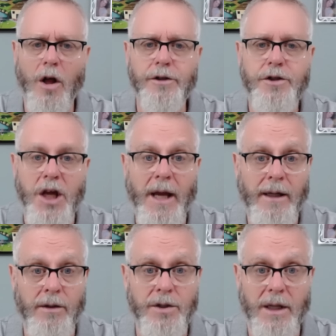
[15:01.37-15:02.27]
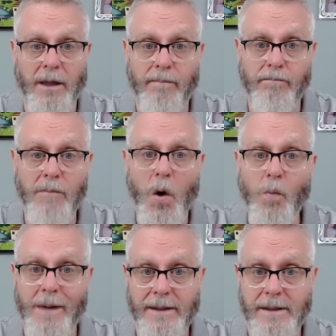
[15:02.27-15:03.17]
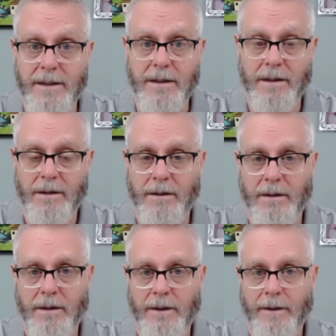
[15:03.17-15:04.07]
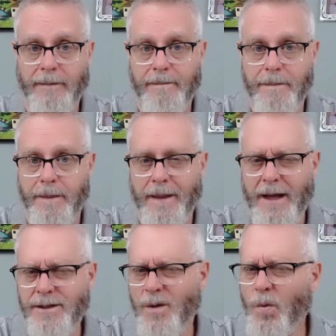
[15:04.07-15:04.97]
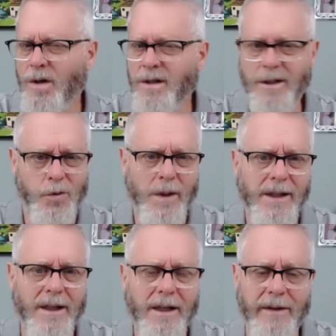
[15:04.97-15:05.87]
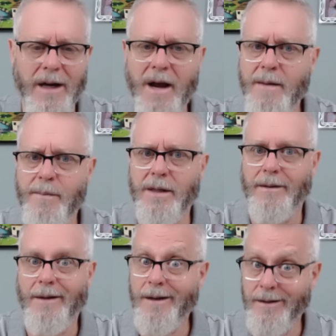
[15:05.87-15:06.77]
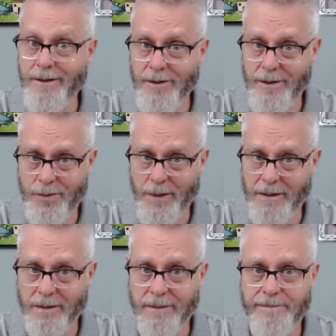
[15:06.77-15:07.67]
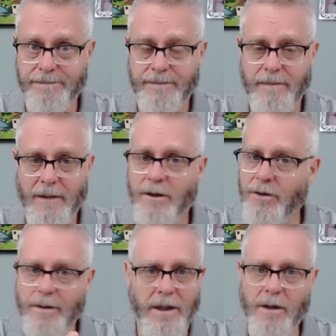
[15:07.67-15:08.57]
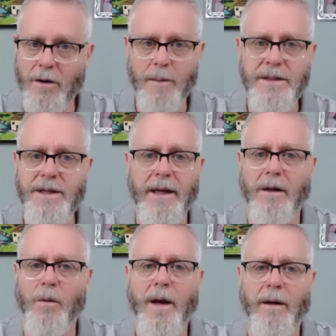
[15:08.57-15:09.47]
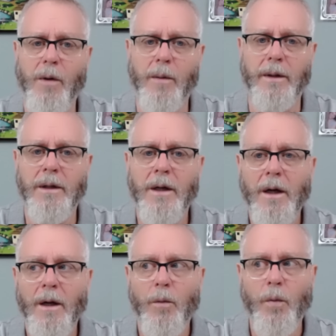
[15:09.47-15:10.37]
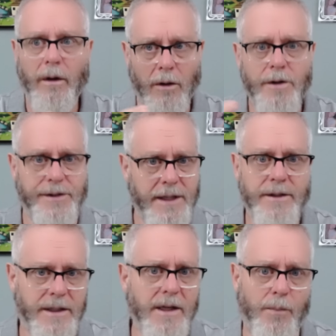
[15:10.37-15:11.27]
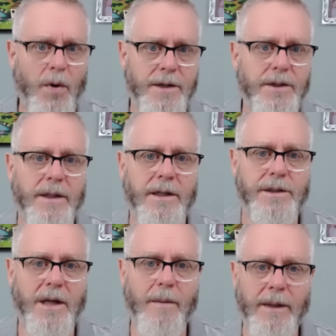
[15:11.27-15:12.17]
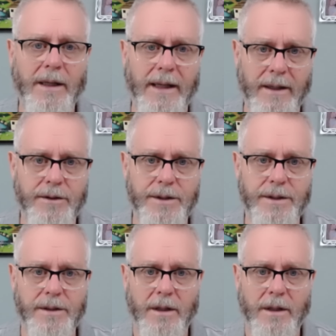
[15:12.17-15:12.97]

change in a moment, as it were in a twinkling of an eye, but not in a good twinkle. It could all be taken away in a moment. We all sense the oppression that is coming against